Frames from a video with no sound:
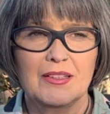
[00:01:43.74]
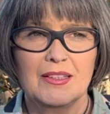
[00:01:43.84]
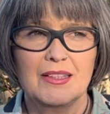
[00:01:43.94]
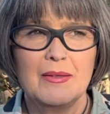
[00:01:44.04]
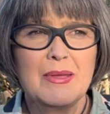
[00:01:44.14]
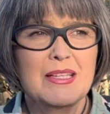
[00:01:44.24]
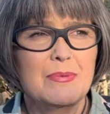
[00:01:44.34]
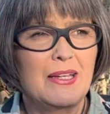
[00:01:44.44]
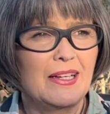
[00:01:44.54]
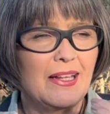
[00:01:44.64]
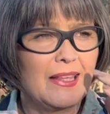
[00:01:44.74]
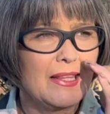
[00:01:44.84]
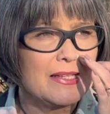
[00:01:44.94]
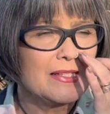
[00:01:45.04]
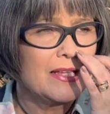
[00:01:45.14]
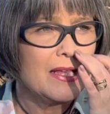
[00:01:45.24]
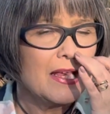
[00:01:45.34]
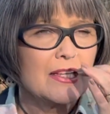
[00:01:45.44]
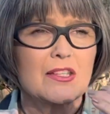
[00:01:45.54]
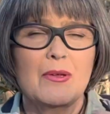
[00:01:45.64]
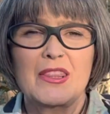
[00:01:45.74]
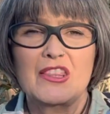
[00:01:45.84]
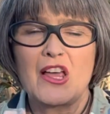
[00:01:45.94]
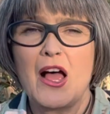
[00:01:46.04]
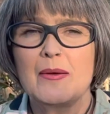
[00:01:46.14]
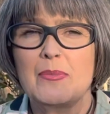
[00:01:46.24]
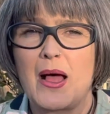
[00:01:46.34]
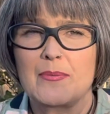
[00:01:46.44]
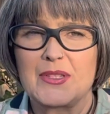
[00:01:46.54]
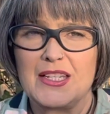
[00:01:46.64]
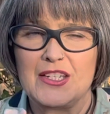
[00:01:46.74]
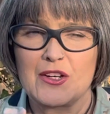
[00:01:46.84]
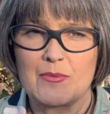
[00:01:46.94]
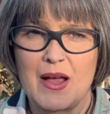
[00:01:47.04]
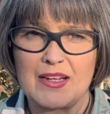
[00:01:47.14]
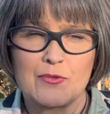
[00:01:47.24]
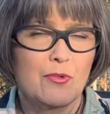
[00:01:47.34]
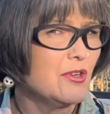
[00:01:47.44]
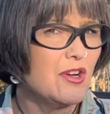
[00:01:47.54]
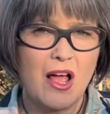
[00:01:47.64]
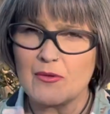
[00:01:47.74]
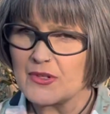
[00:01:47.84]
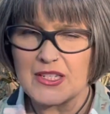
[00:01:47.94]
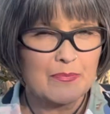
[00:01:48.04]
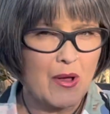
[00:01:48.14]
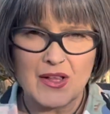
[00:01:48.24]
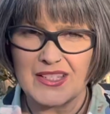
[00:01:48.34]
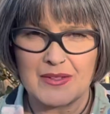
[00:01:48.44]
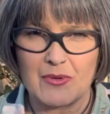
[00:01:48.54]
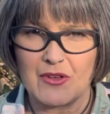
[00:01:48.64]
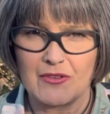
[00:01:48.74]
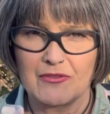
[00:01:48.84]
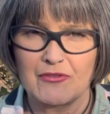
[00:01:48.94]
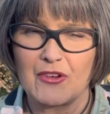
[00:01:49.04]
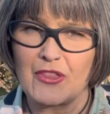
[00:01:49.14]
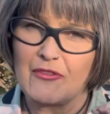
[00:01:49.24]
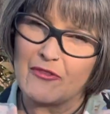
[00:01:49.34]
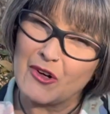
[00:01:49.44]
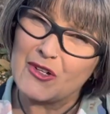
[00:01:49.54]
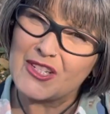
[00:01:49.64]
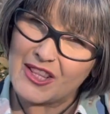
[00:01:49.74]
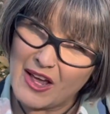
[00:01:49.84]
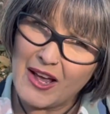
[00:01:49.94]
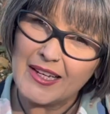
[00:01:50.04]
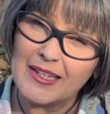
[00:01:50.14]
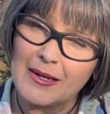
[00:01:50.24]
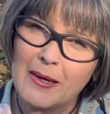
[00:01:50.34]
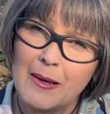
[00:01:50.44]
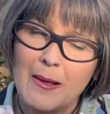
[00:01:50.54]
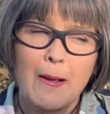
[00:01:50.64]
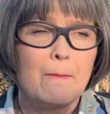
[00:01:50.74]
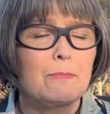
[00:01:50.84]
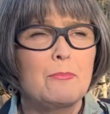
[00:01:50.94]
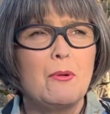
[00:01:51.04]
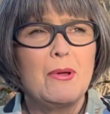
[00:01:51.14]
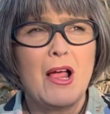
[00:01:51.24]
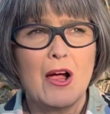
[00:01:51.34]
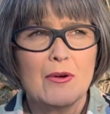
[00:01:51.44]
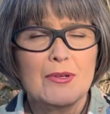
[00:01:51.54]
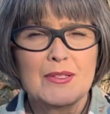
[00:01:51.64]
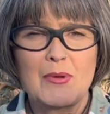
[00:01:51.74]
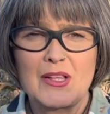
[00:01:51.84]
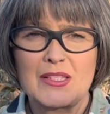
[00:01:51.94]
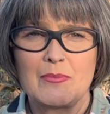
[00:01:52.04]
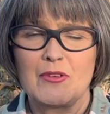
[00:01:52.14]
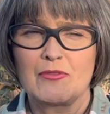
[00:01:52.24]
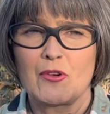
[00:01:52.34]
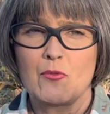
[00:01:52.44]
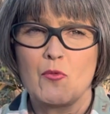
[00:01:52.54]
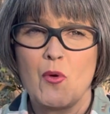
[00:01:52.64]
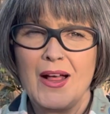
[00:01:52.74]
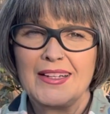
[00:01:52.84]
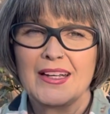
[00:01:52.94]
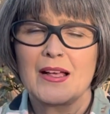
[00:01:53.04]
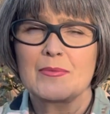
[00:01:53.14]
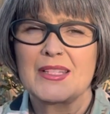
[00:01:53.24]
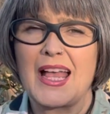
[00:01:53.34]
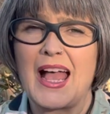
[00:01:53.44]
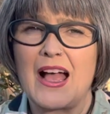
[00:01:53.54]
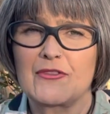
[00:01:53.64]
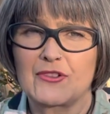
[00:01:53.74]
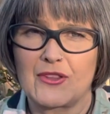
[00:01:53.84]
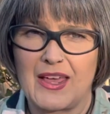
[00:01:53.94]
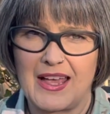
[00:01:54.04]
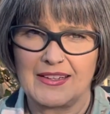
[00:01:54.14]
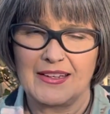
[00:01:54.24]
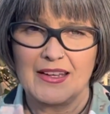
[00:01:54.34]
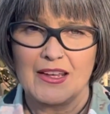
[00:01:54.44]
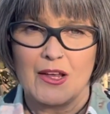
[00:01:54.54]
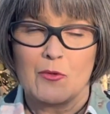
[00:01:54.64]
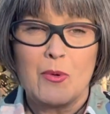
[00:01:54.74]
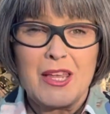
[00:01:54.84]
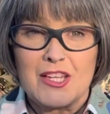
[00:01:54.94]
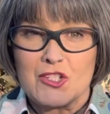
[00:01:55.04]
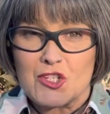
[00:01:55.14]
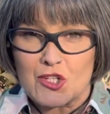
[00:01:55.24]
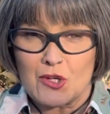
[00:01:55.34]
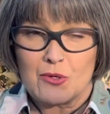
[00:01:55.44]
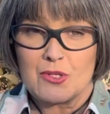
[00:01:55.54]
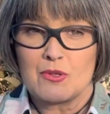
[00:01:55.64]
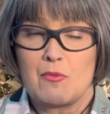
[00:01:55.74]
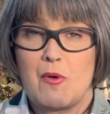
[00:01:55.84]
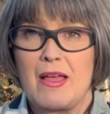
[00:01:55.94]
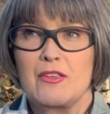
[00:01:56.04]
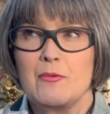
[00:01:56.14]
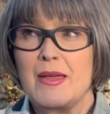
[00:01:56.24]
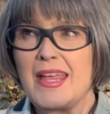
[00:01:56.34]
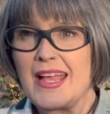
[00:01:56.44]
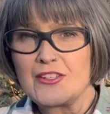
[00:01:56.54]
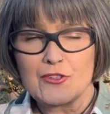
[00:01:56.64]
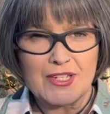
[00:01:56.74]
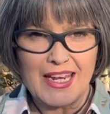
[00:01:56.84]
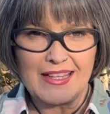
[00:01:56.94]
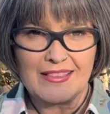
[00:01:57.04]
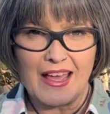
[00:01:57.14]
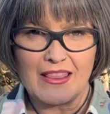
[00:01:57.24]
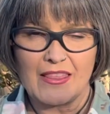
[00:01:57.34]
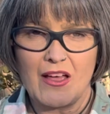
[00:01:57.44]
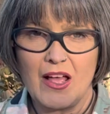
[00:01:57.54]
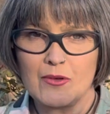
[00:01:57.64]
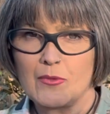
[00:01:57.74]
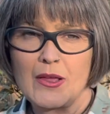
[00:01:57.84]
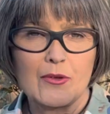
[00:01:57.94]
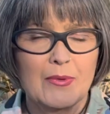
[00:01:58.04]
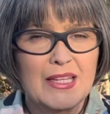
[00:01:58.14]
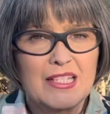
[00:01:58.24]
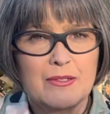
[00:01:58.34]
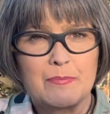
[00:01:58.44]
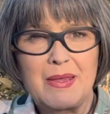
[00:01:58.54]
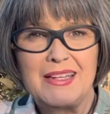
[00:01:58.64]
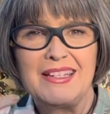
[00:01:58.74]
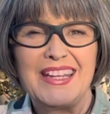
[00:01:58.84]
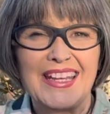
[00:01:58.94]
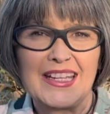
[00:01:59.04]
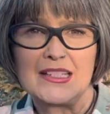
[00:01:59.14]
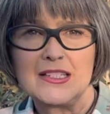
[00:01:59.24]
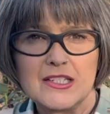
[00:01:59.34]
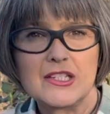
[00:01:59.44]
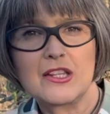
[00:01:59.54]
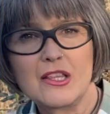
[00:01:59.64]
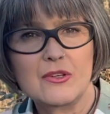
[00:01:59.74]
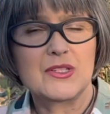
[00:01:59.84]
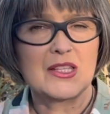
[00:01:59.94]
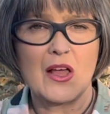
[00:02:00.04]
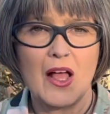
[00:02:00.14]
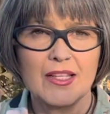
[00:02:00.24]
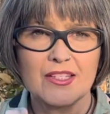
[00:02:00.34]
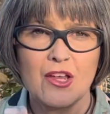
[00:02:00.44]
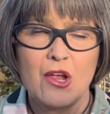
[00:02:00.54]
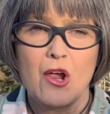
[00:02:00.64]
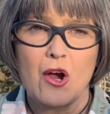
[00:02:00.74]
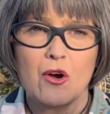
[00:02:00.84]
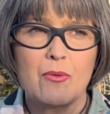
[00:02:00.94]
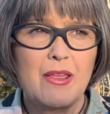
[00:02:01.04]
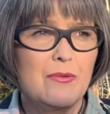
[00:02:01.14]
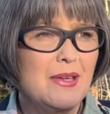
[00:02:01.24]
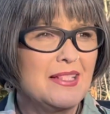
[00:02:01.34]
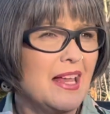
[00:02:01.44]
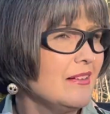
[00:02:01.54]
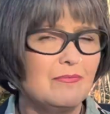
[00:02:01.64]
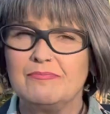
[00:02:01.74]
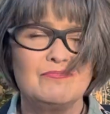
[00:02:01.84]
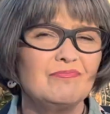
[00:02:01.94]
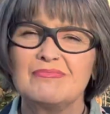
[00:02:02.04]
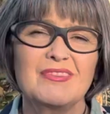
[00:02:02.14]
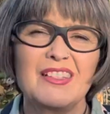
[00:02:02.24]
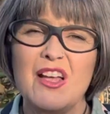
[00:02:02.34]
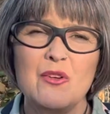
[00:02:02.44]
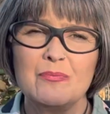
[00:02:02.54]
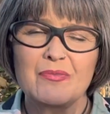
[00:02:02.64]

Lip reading: Let me explain it like this. So a thought pops into your mind. We're not responsible for the first thought, but we are responsible for what comes after that. We can choose whether we entertain that thought, whether we spin into those thoughts, or whether we say, no,